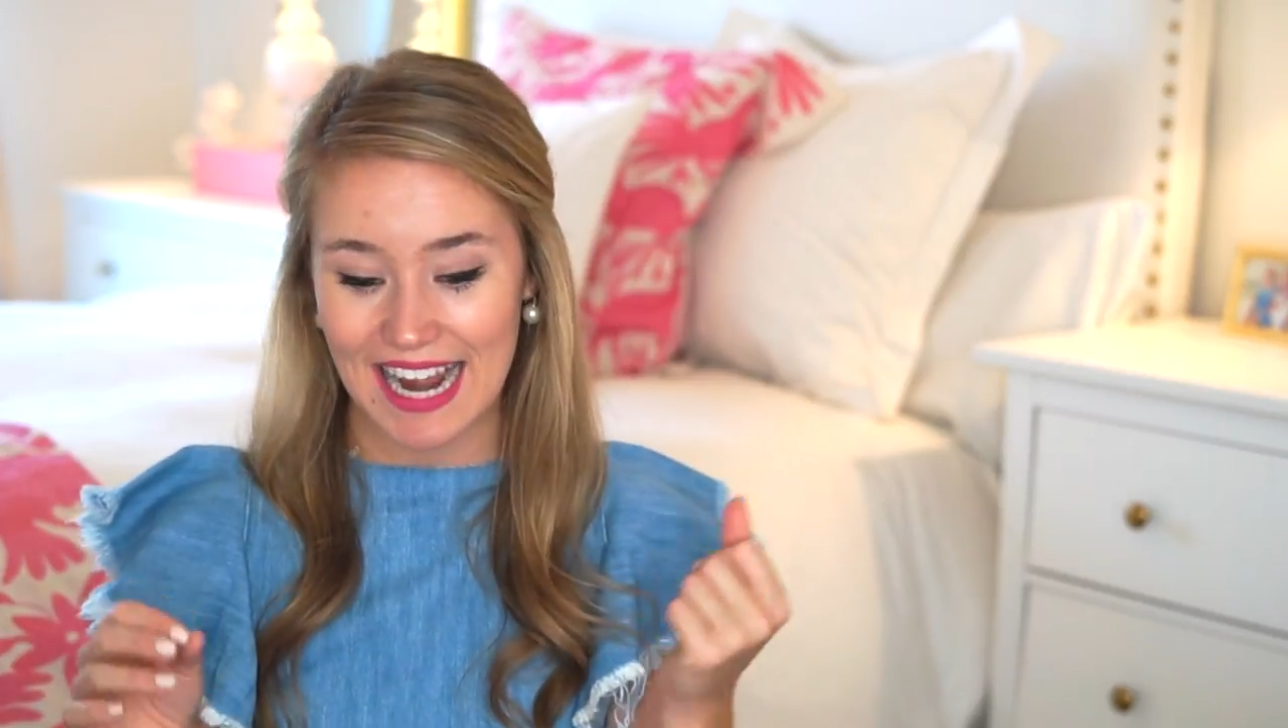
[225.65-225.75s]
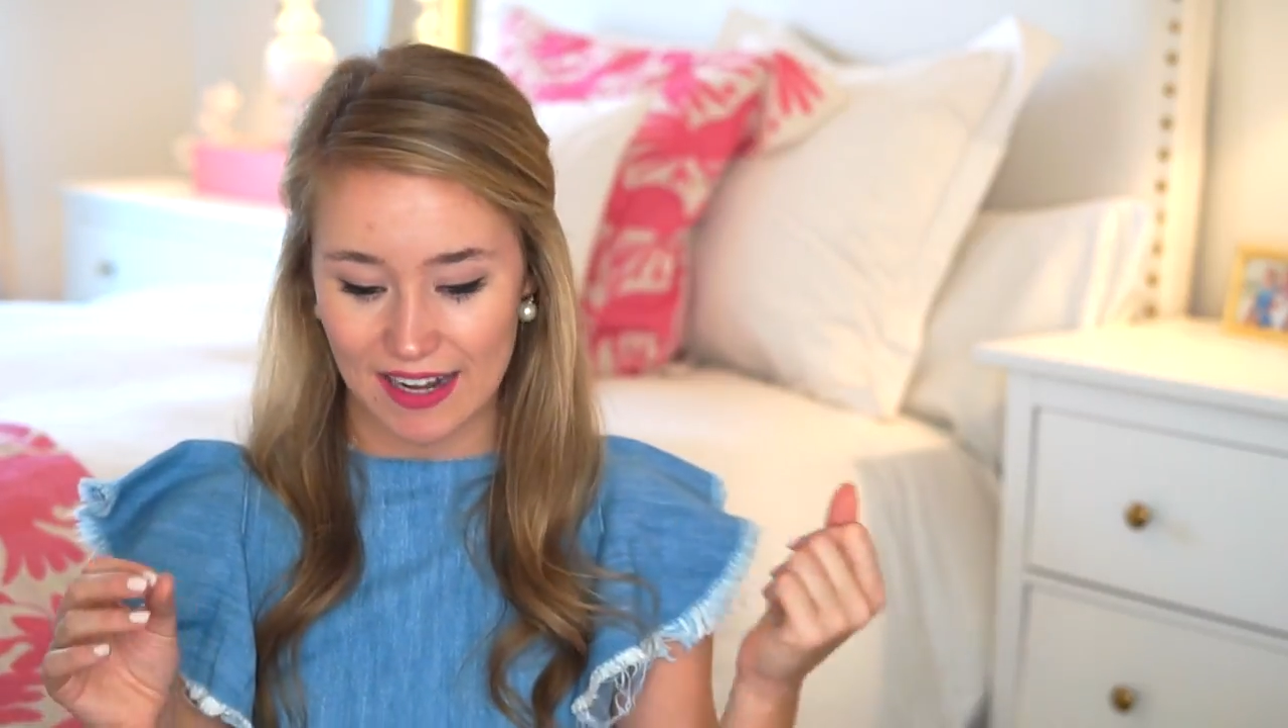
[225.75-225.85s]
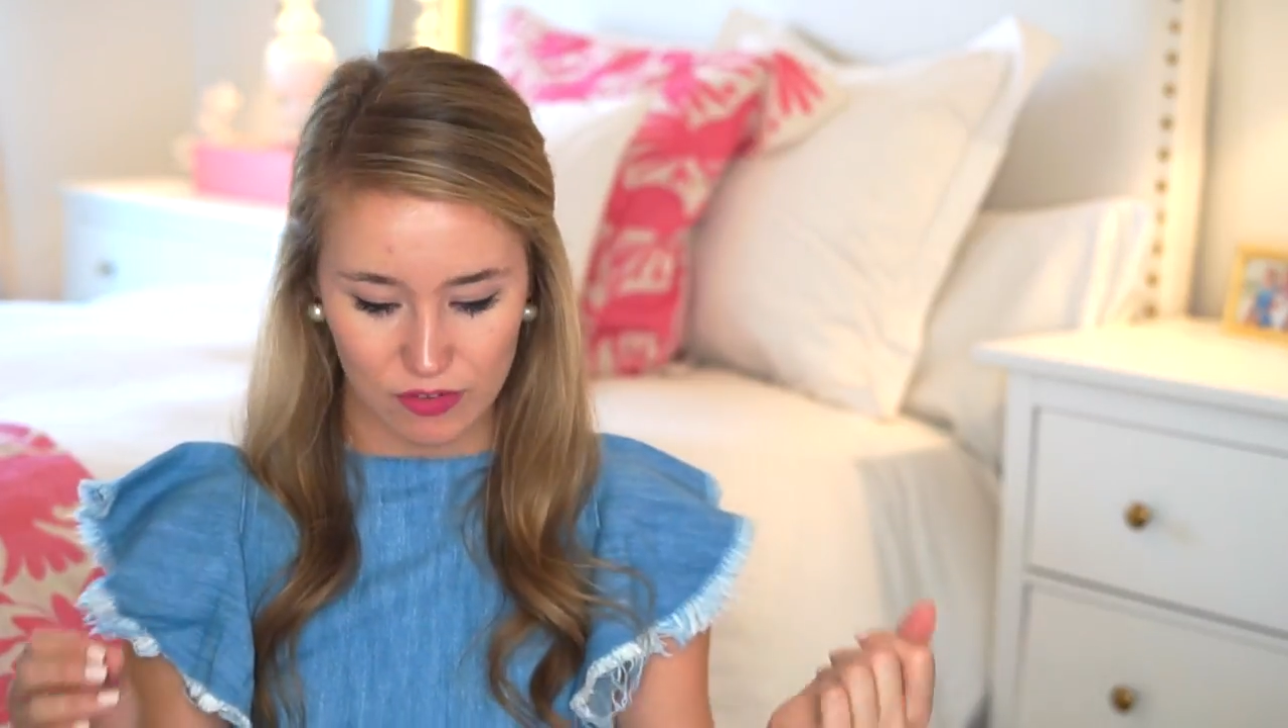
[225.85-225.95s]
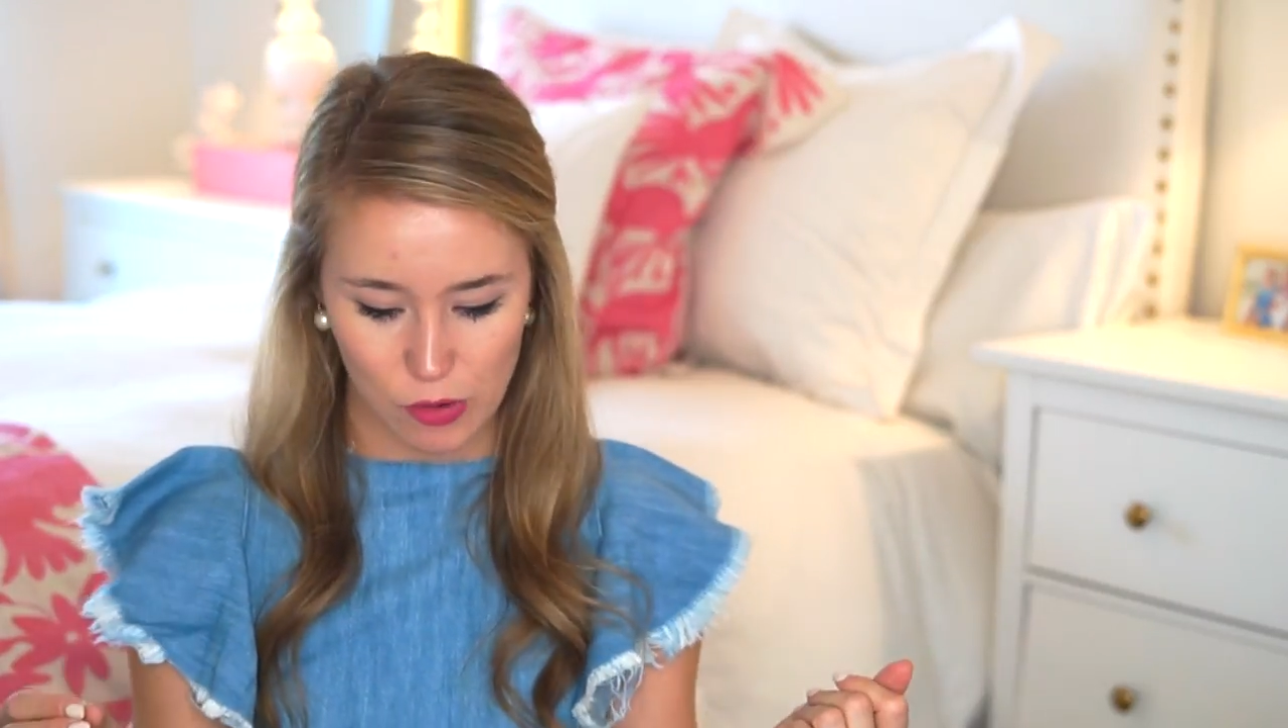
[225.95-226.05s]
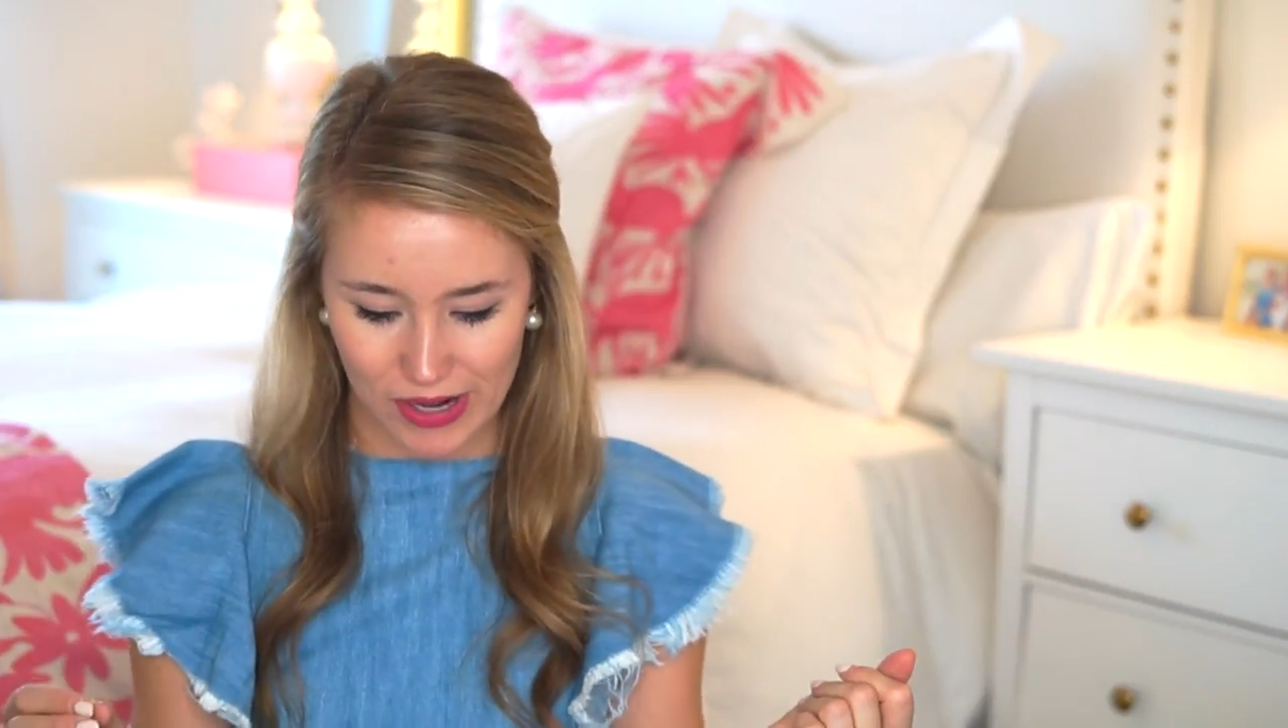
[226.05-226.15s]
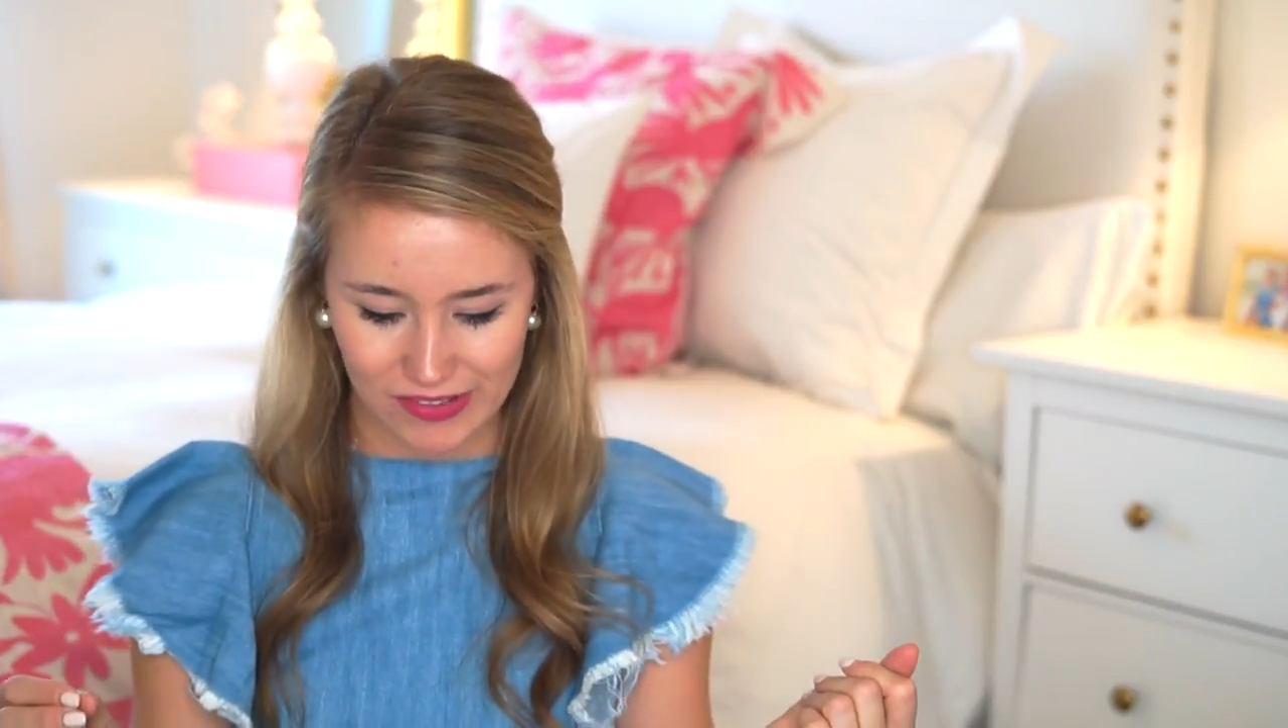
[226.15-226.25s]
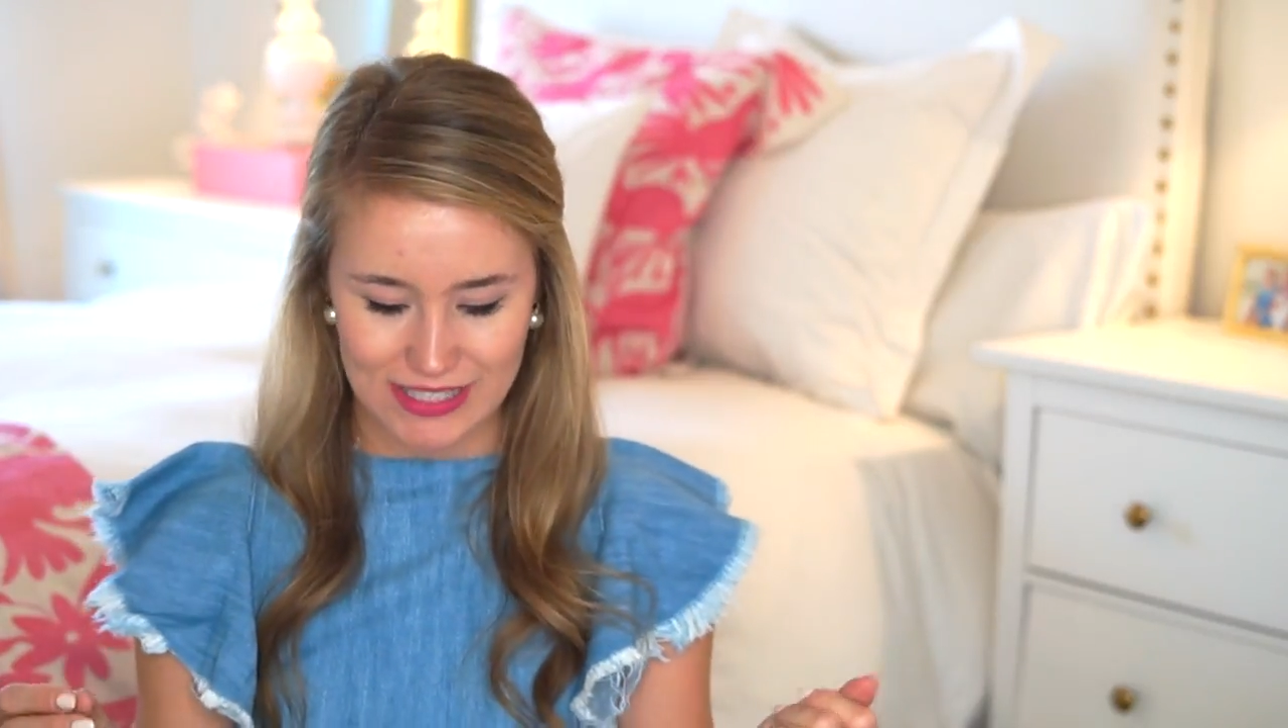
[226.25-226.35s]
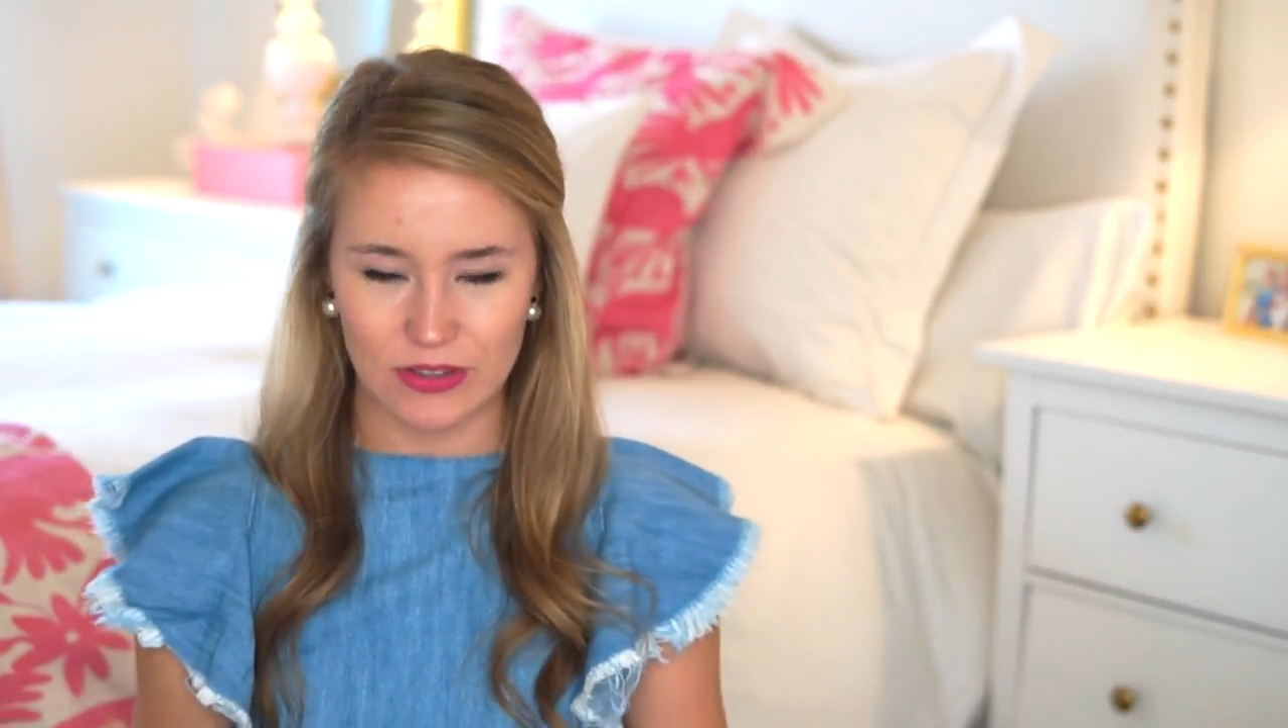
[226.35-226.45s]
kind of quickly.